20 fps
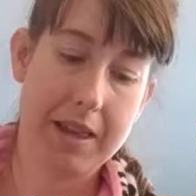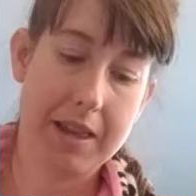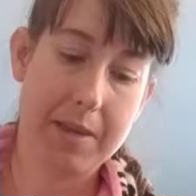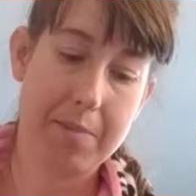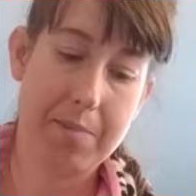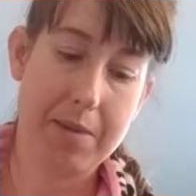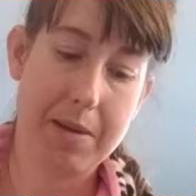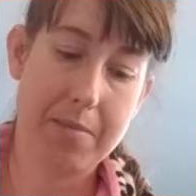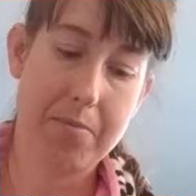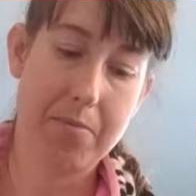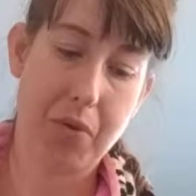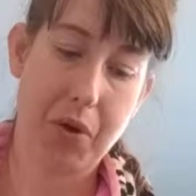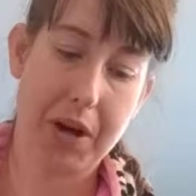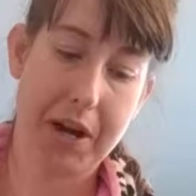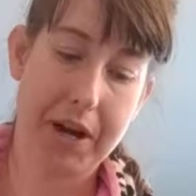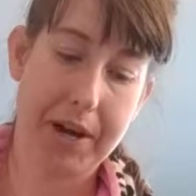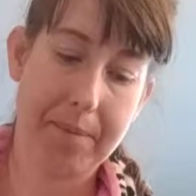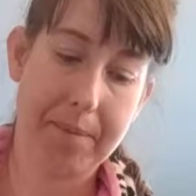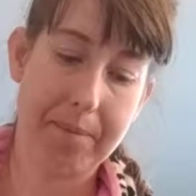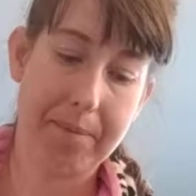the
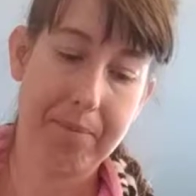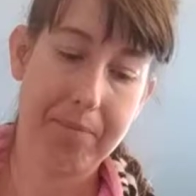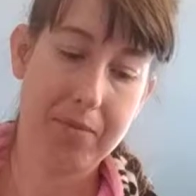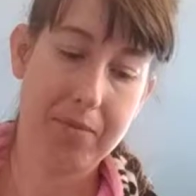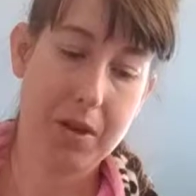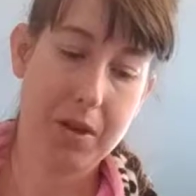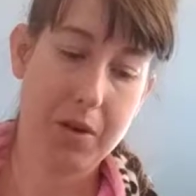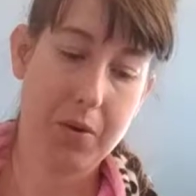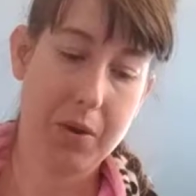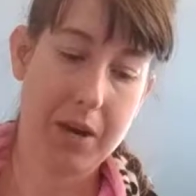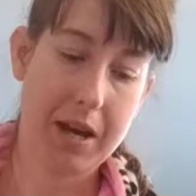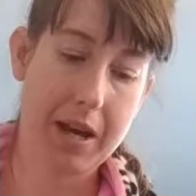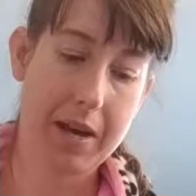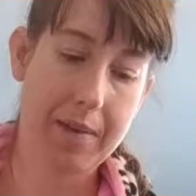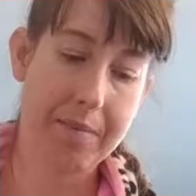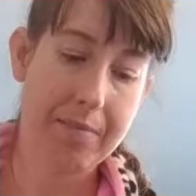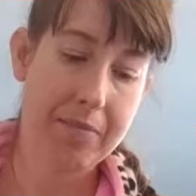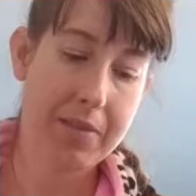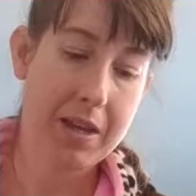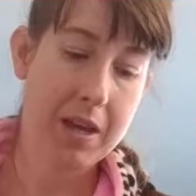membrane, okay?